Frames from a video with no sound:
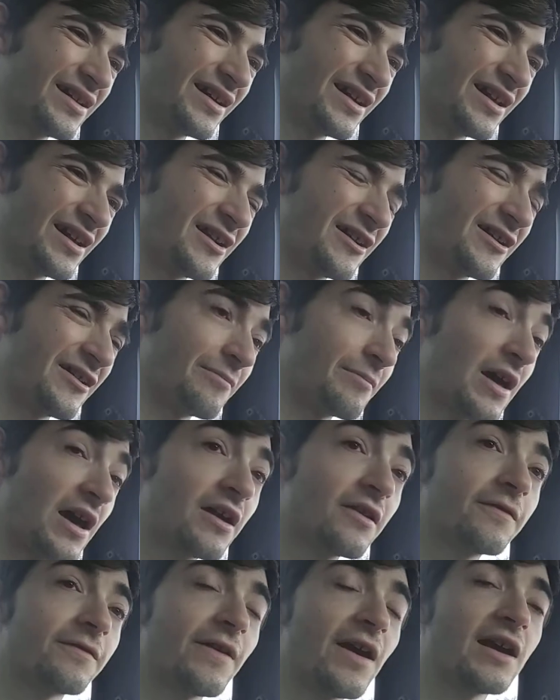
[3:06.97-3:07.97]
And
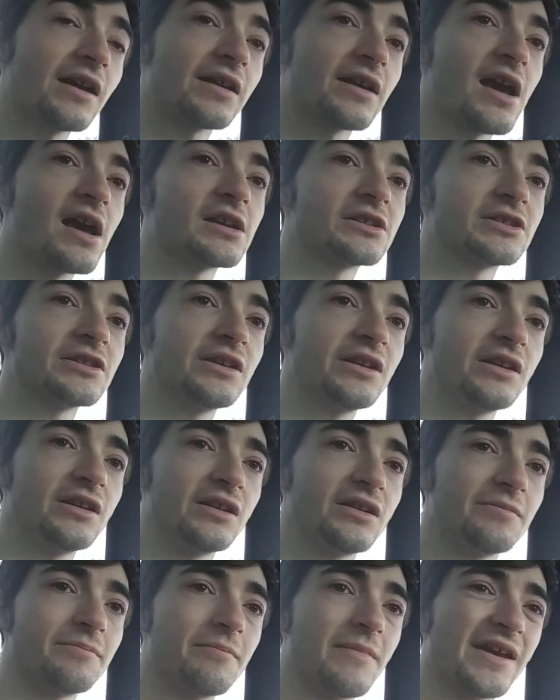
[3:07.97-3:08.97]
matter of fact, I
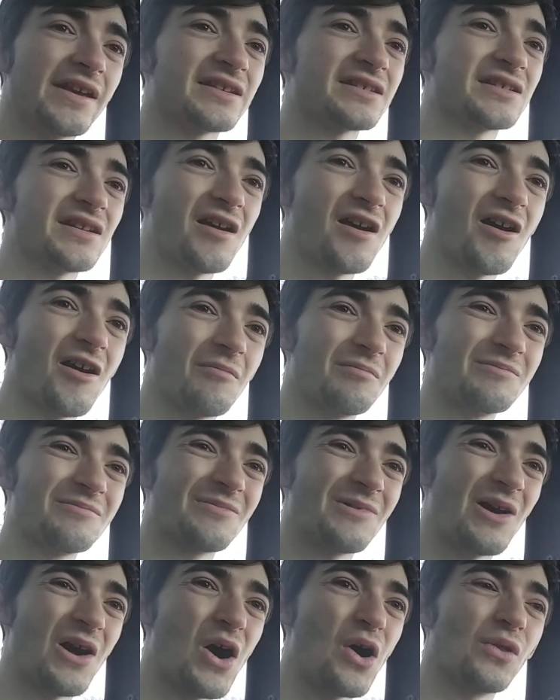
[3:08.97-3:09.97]
actually messed up
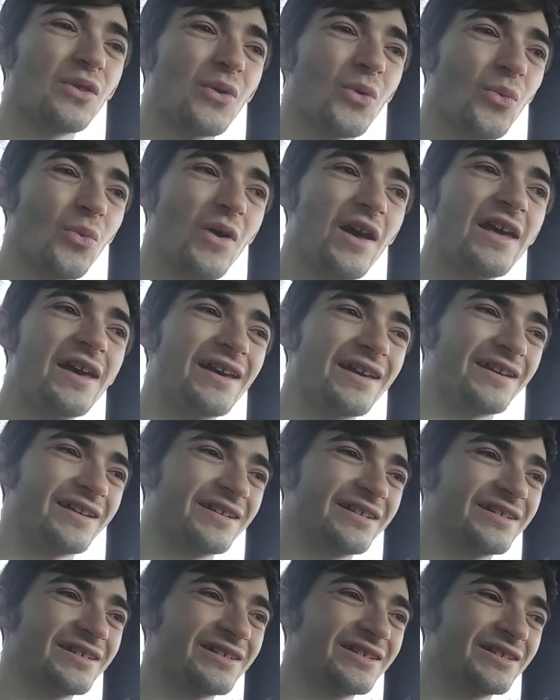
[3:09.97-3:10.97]
on the way
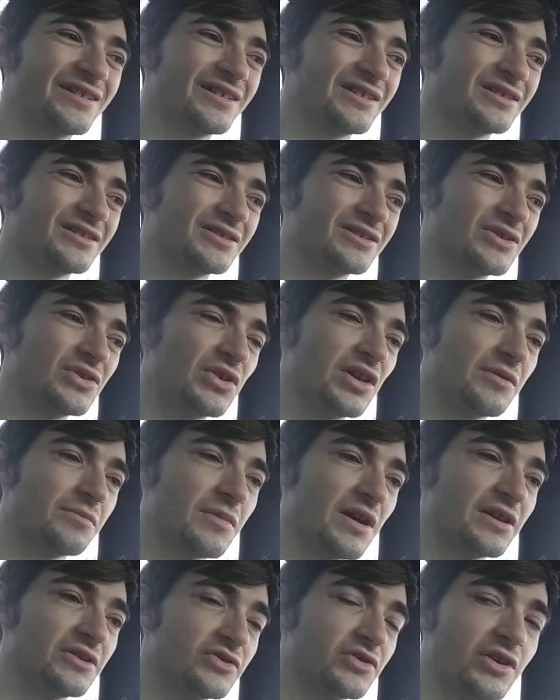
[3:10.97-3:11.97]
to get
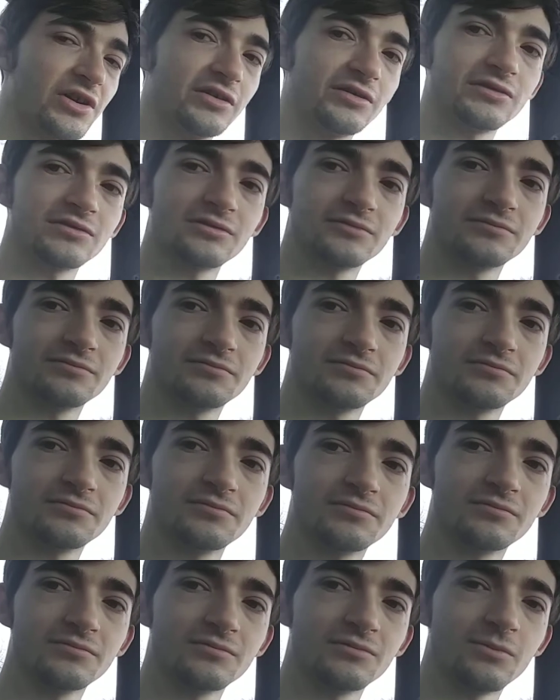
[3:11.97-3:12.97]
my truck,
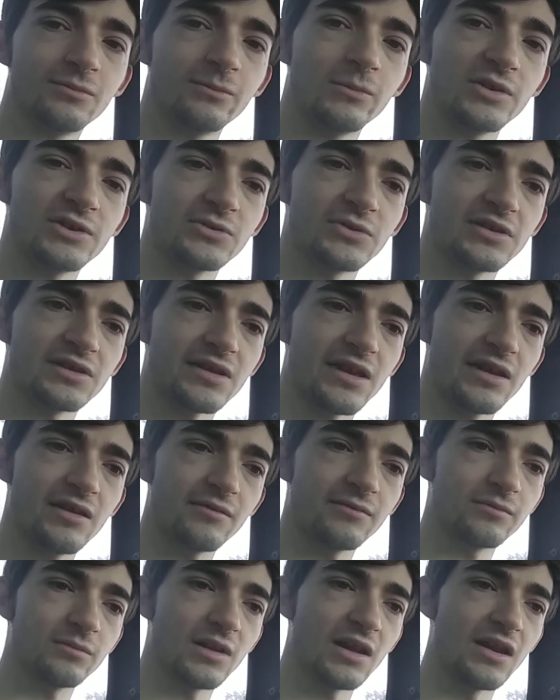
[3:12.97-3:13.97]
which was like
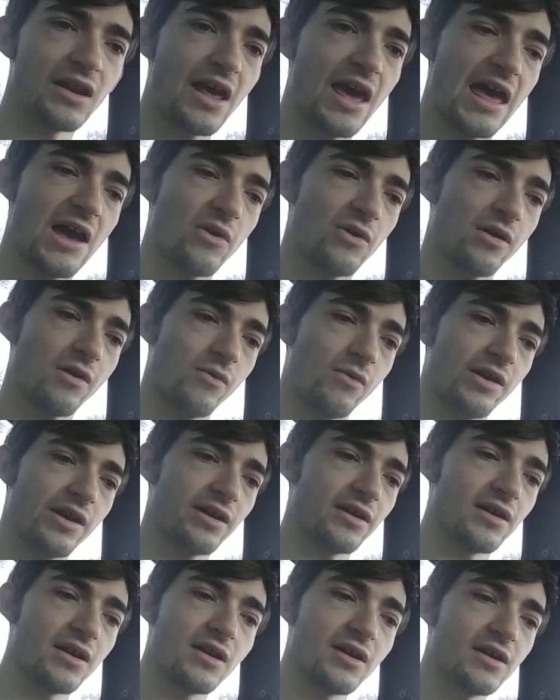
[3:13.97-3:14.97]
an hour
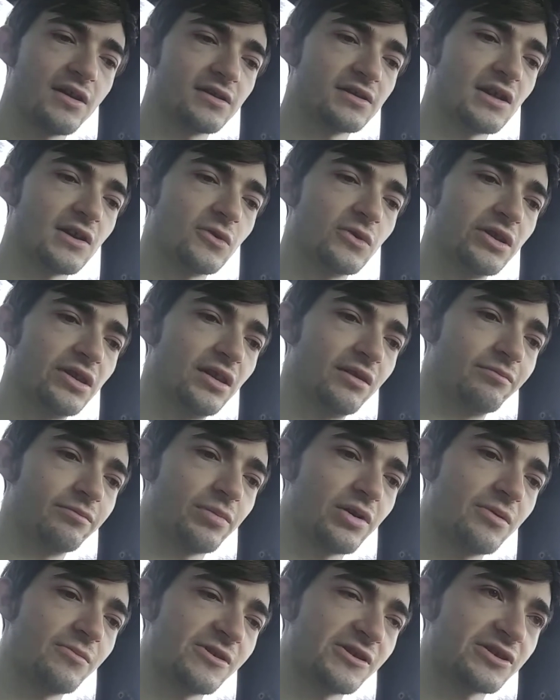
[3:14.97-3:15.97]
away. So we
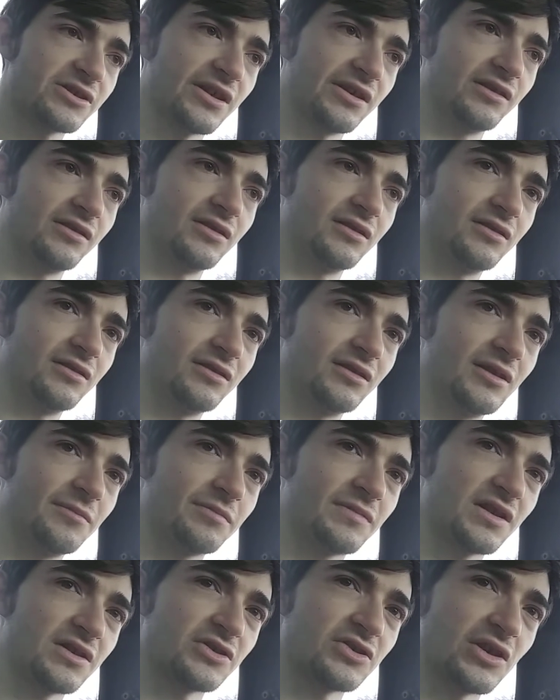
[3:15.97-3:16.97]
pretty much like
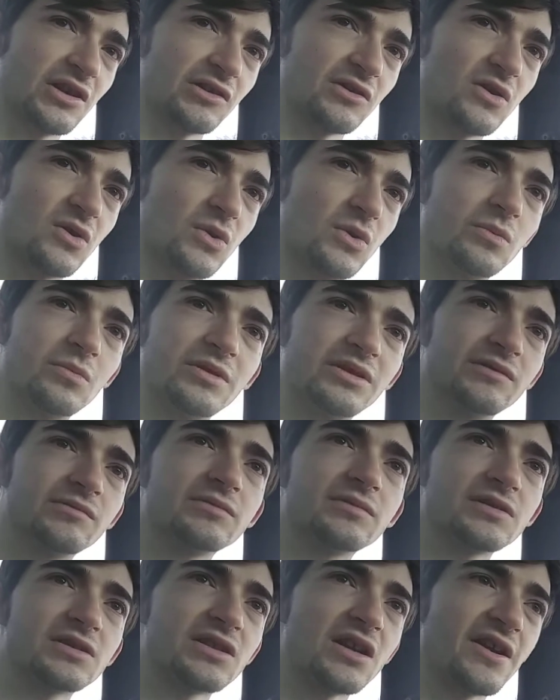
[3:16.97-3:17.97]
limped the truck home and
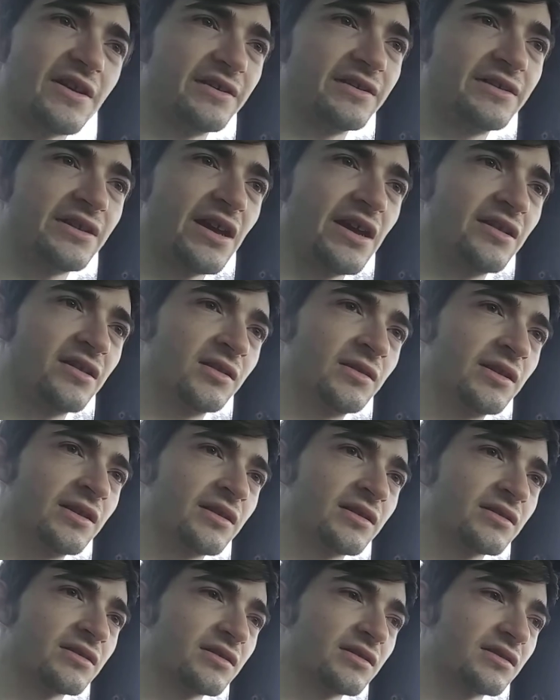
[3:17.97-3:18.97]
started
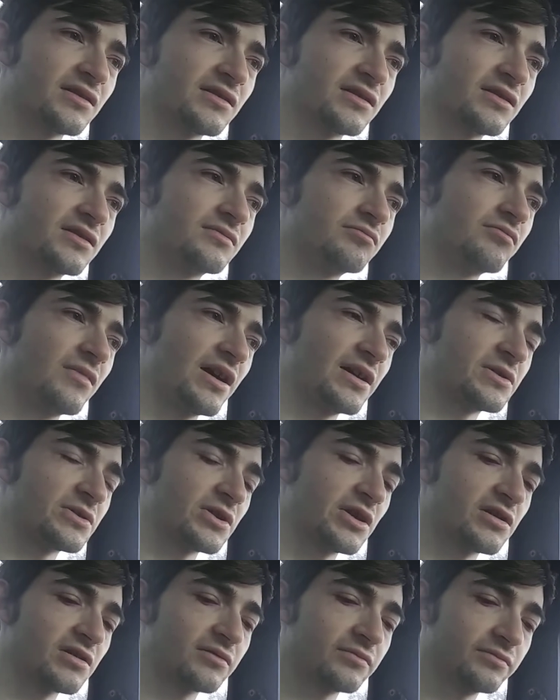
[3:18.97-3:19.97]
detailing my
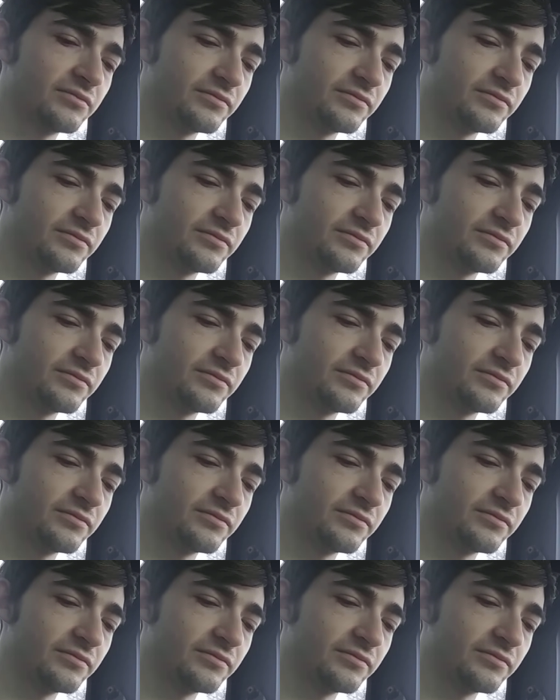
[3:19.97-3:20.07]
truck.